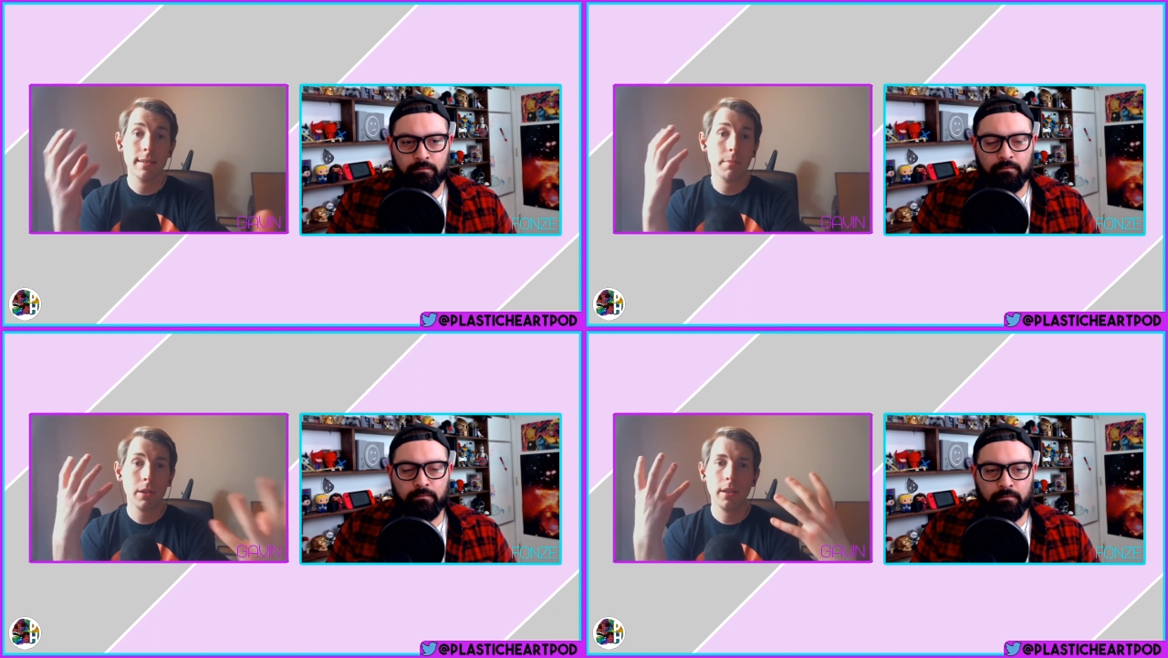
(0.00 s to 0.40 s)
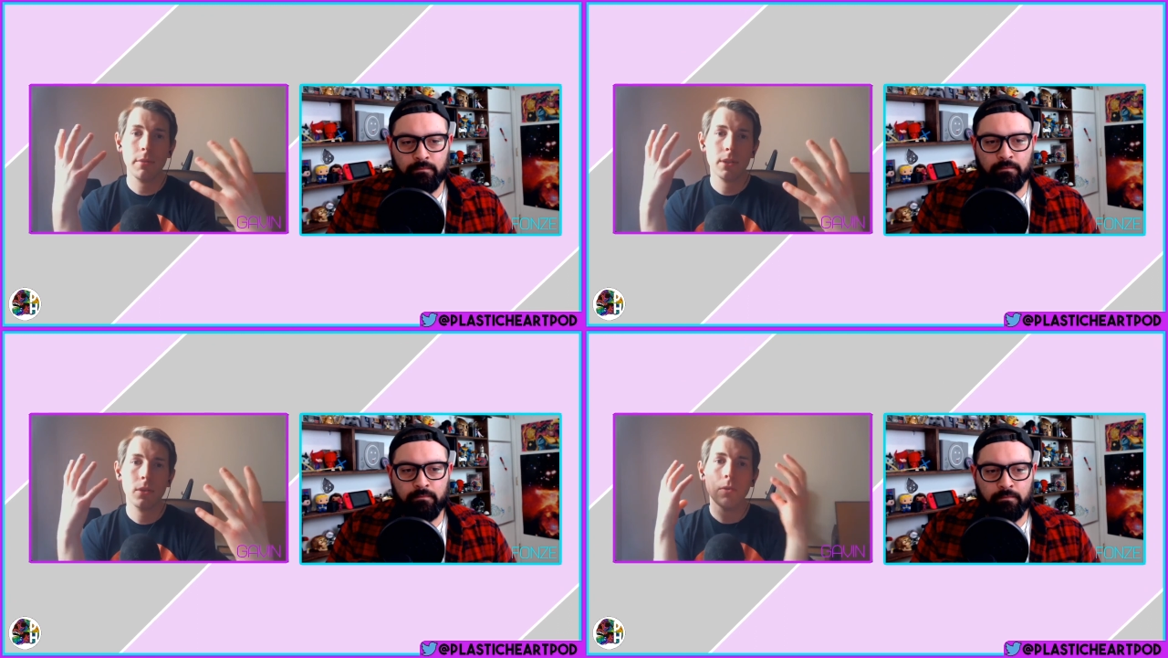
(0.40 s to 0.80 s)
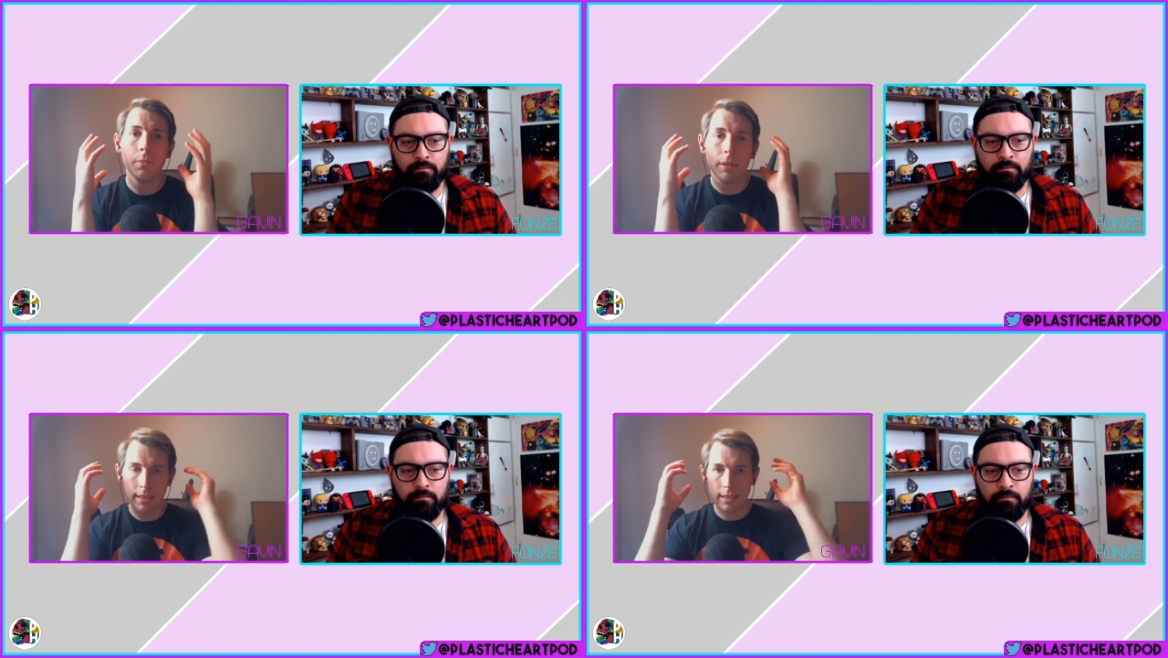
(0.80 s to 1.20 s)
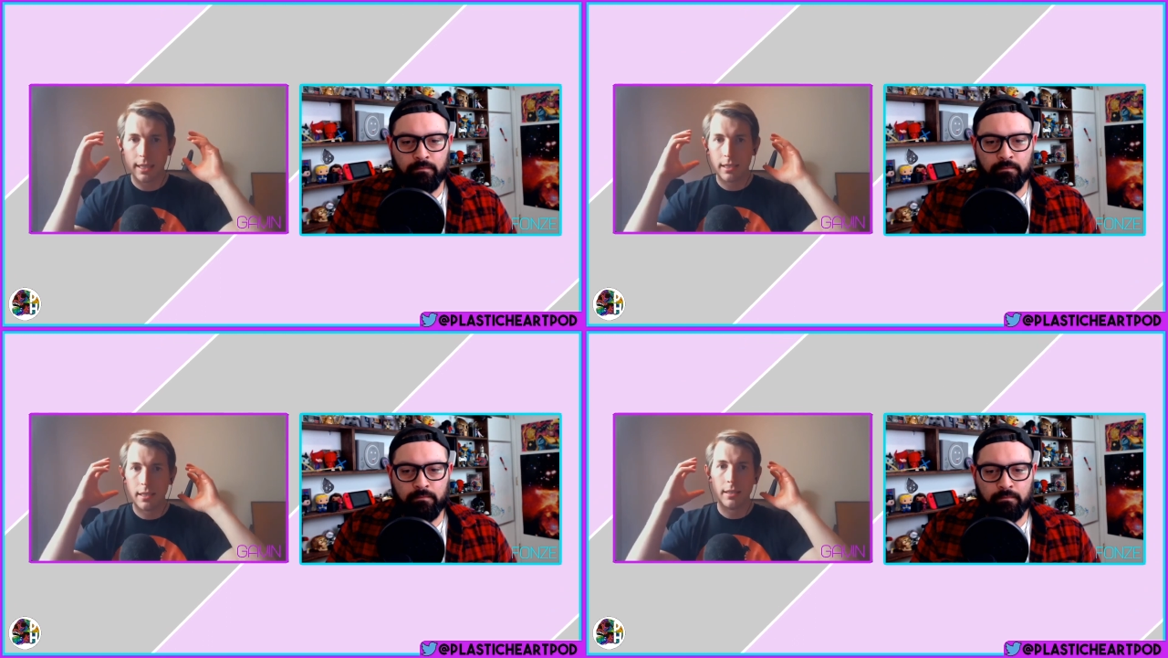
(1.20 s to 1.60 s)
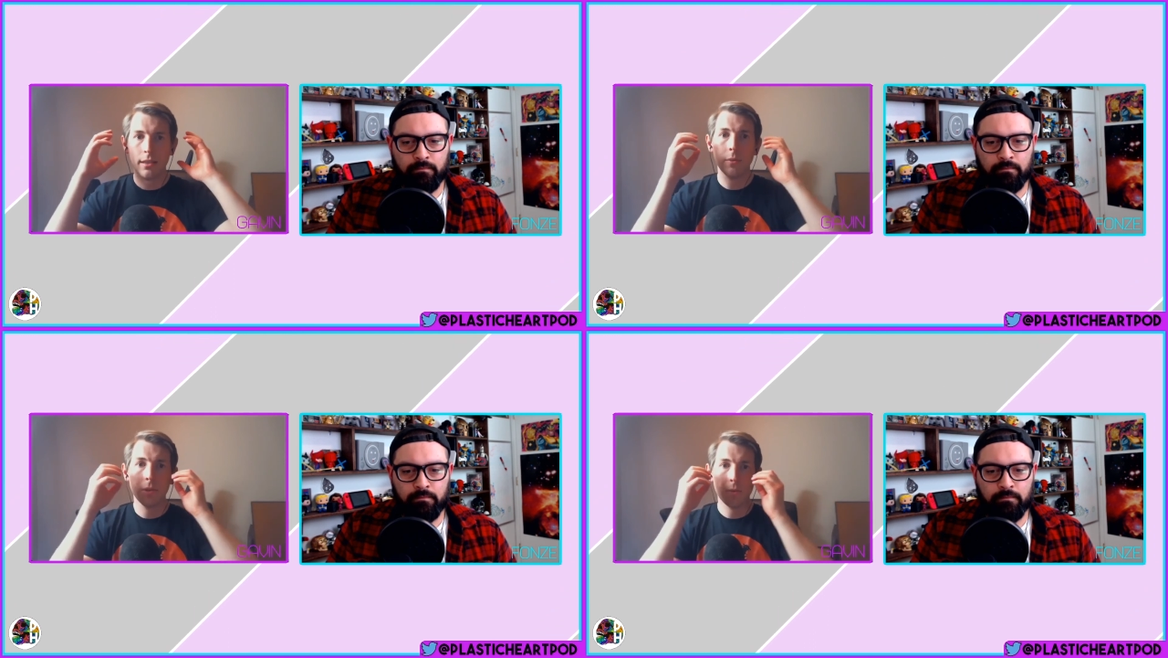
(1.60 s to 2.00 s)
Speaker 1: And part of that was a cool piece of technique
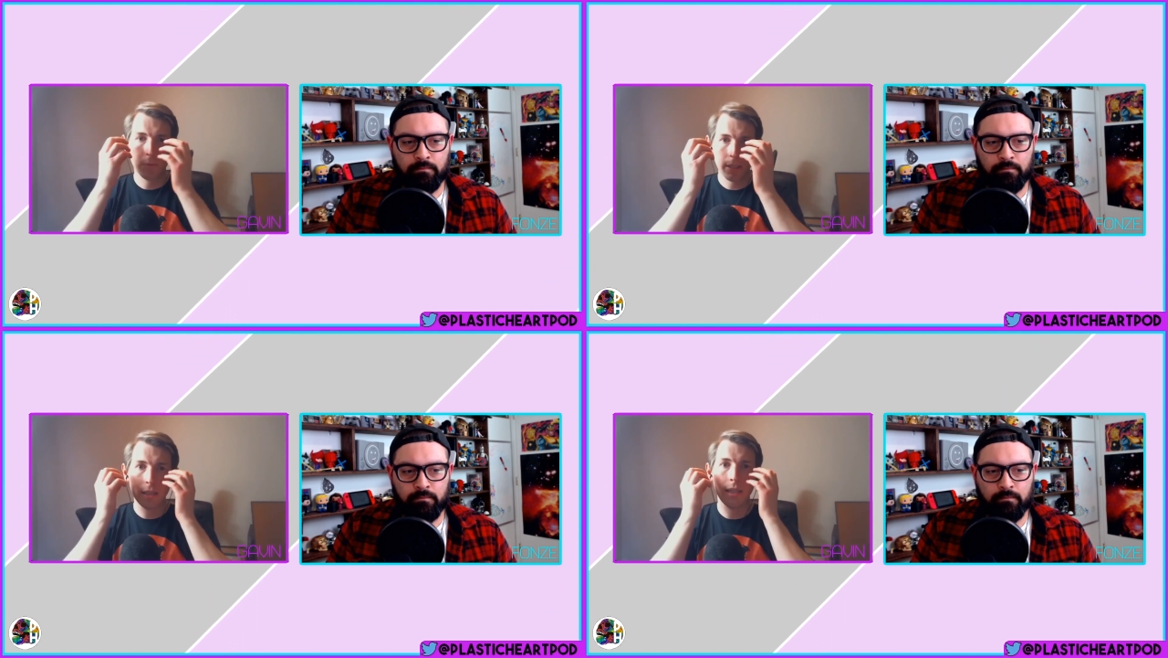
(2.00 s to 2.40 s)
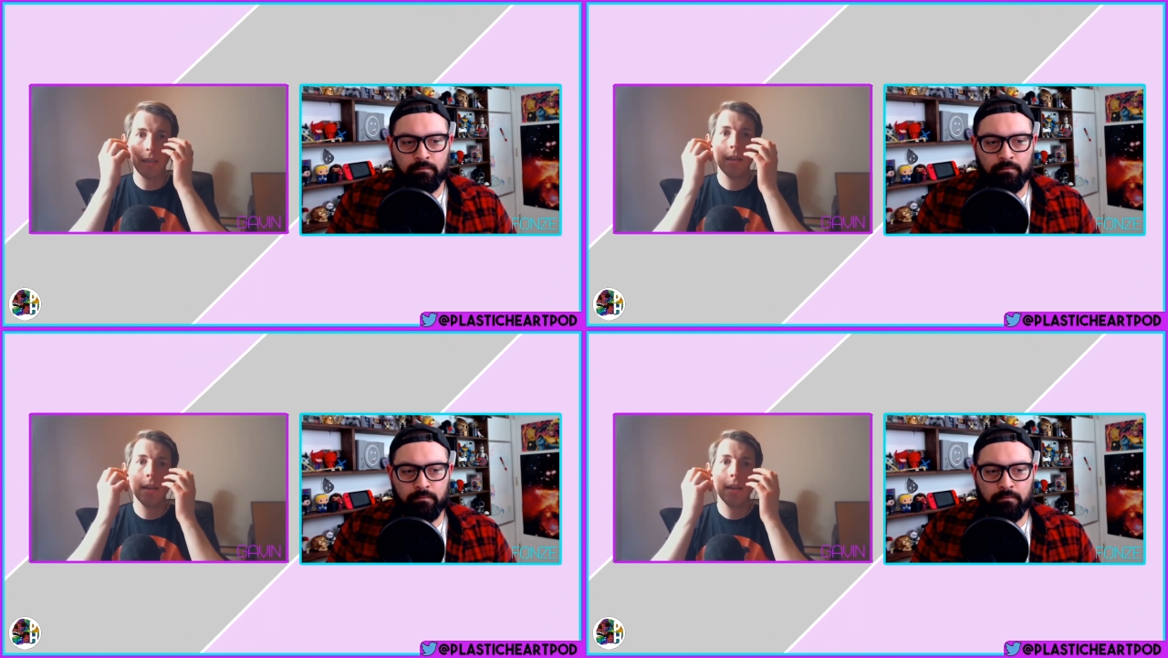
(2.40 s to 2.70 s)
that would really,